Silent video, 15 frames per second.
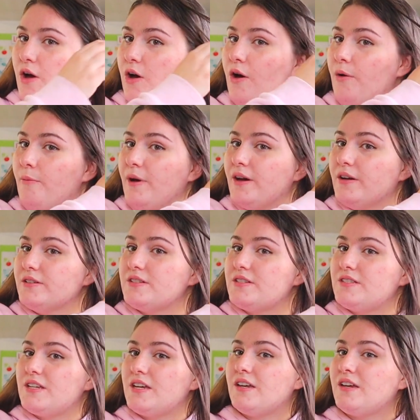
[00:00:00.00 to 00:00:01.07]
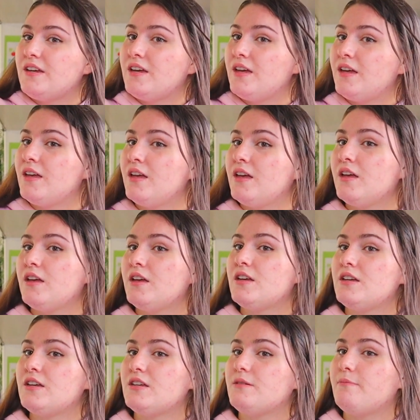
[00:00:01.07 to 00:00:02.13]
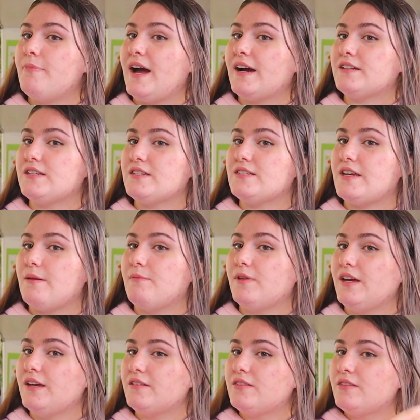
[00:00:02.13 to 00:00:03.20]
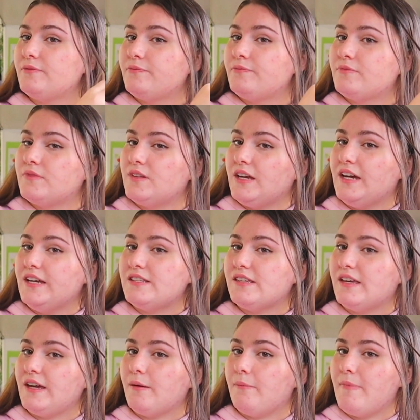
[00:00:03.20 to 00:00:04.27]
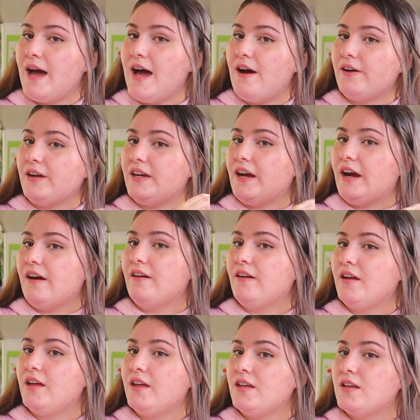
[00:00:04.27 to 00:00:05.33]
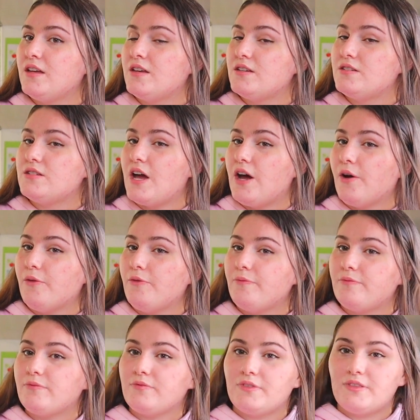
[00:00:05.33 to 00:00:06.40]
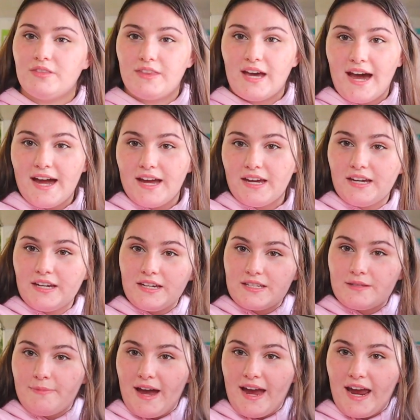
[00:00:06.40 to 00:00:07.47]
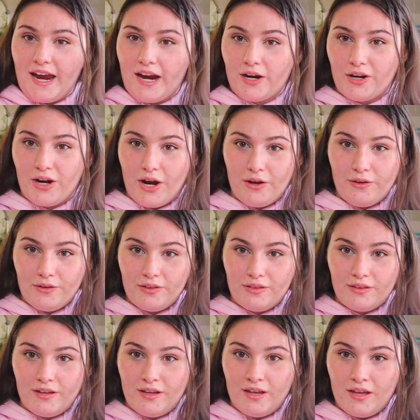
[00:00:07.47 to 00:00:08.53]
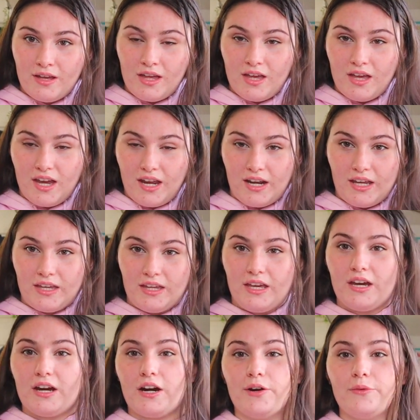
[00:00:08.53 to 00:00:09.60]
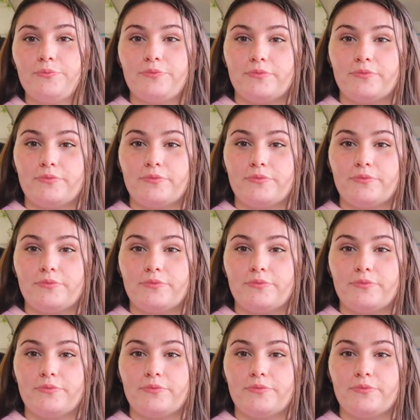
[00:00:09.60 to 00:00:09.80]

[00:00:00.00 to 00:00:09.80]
almost back to the same length. It's like about here. So that is my hair growth in a year